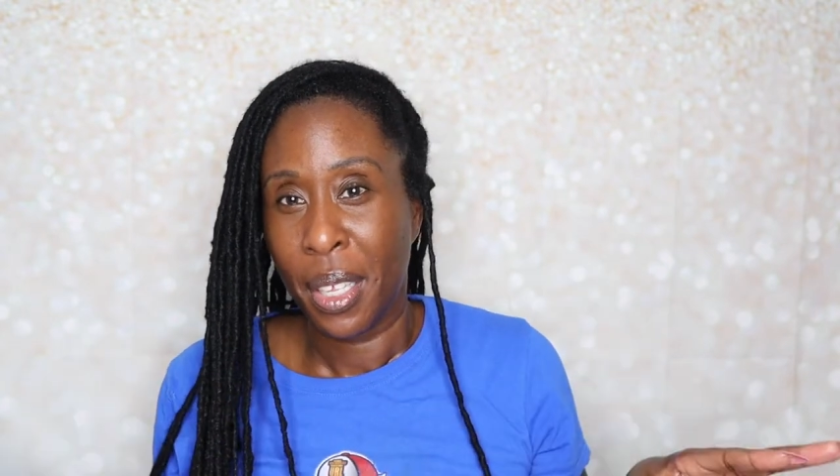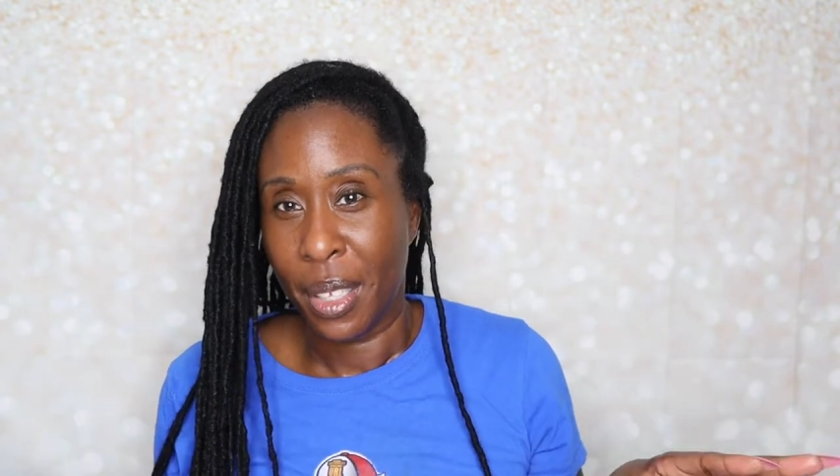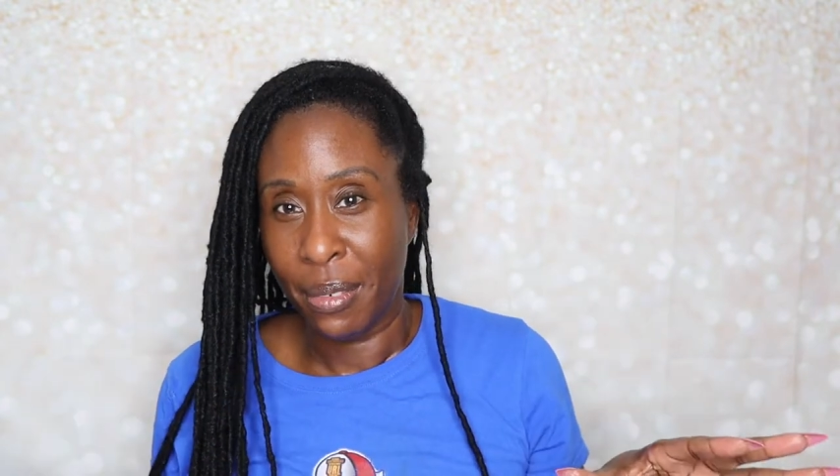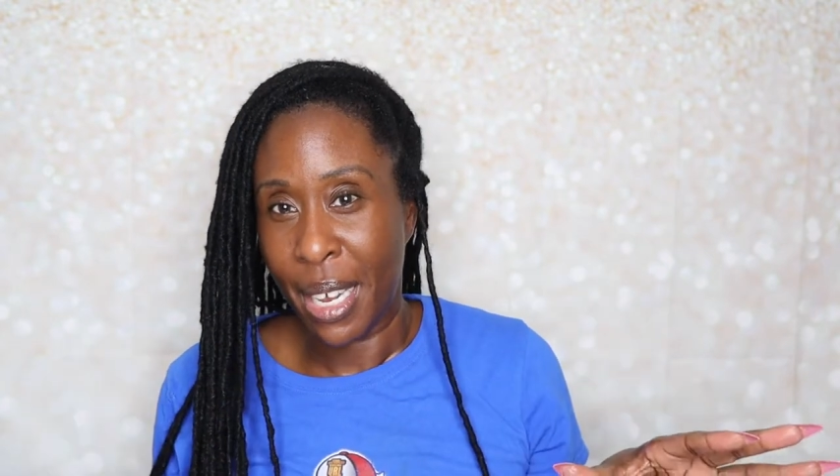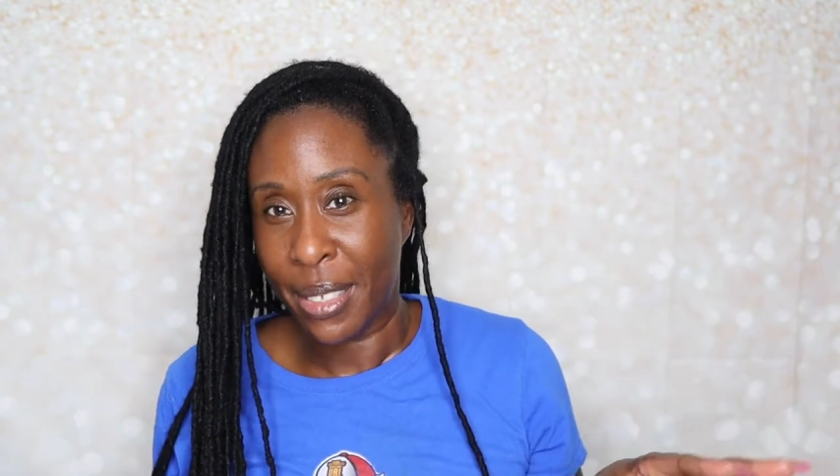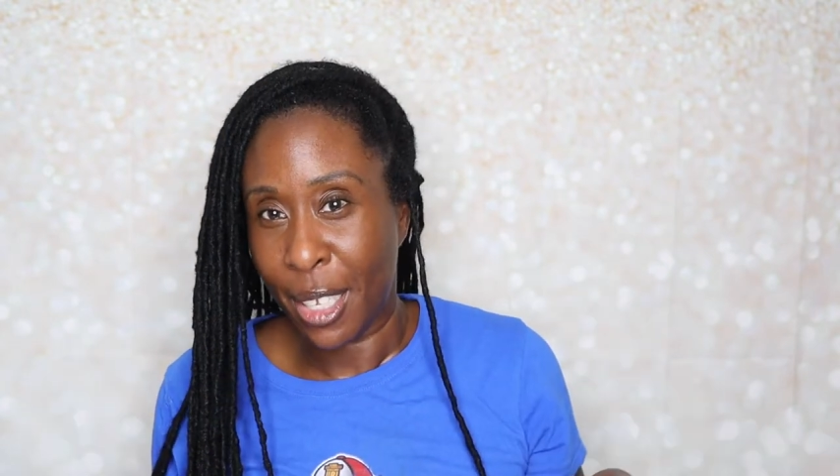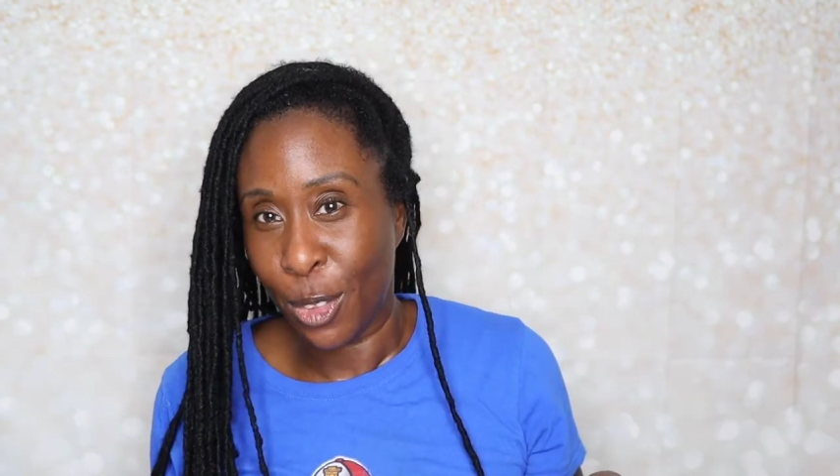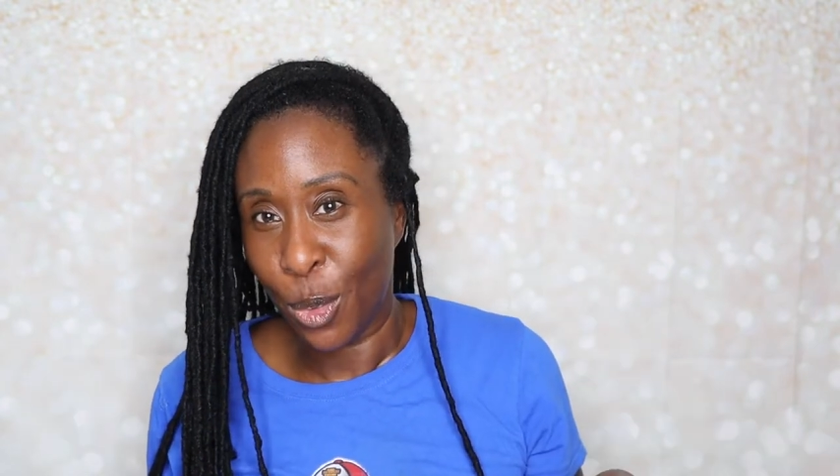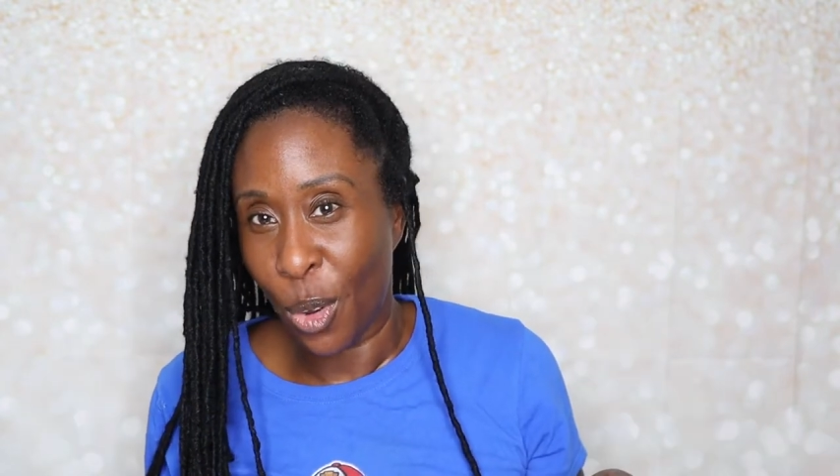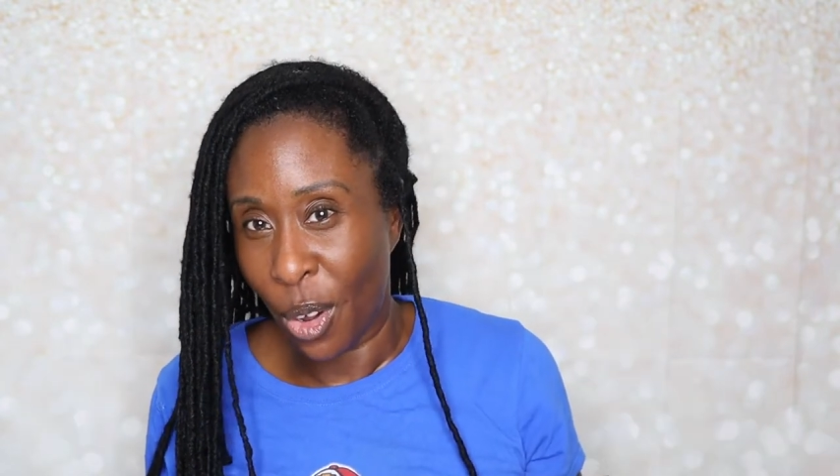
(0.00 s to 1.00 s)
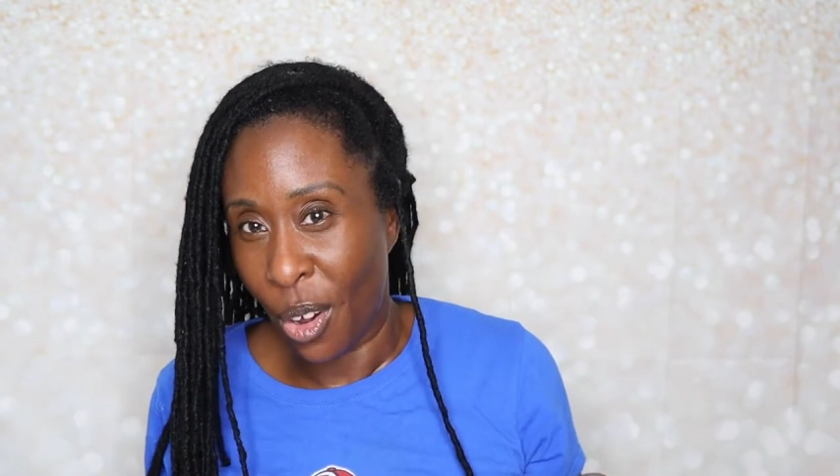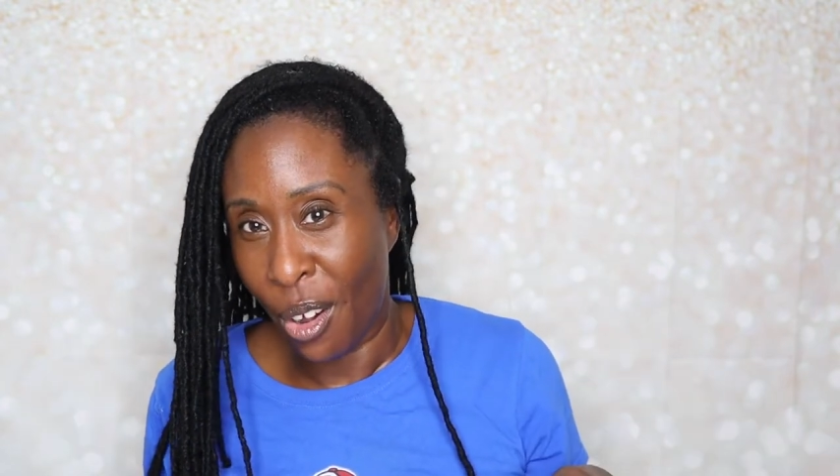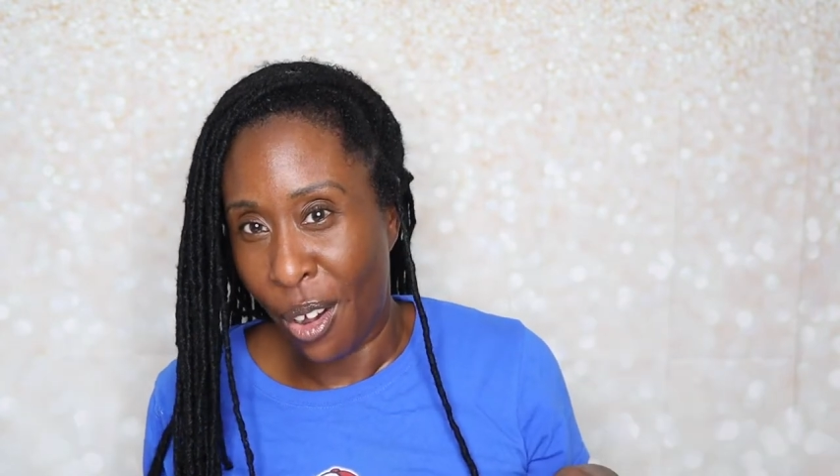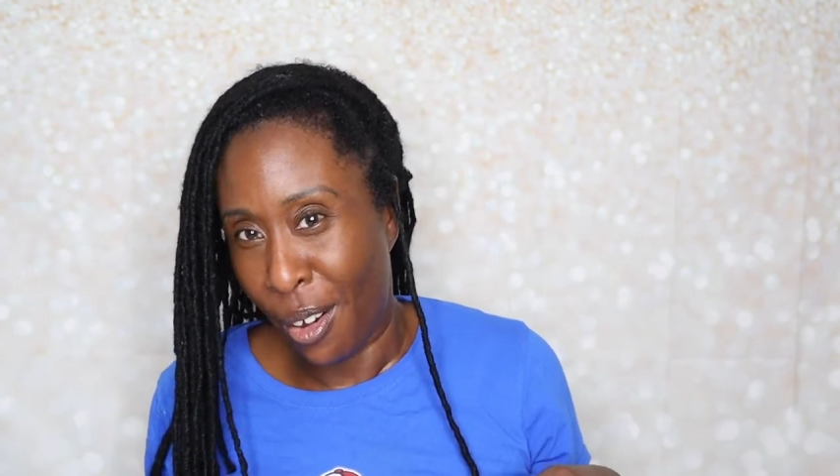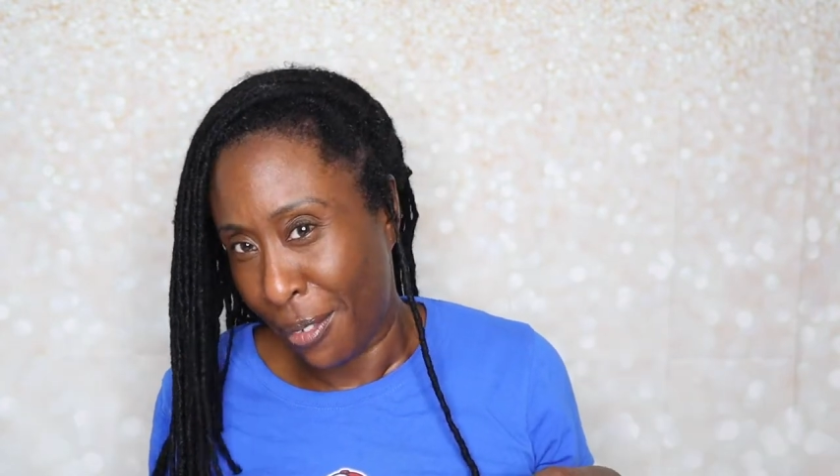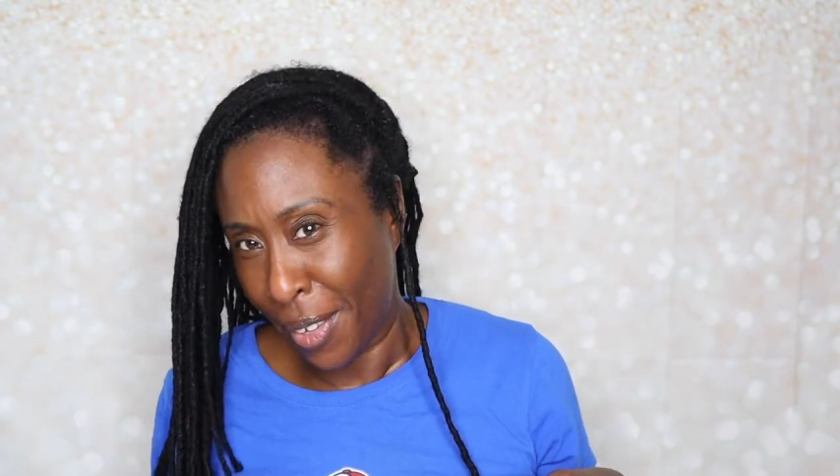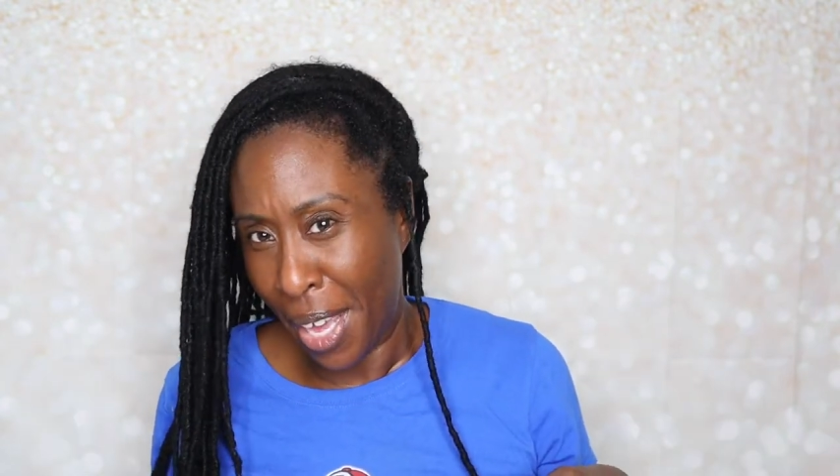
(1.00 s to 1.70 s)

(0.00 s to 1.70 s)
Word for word: The rest I'll do off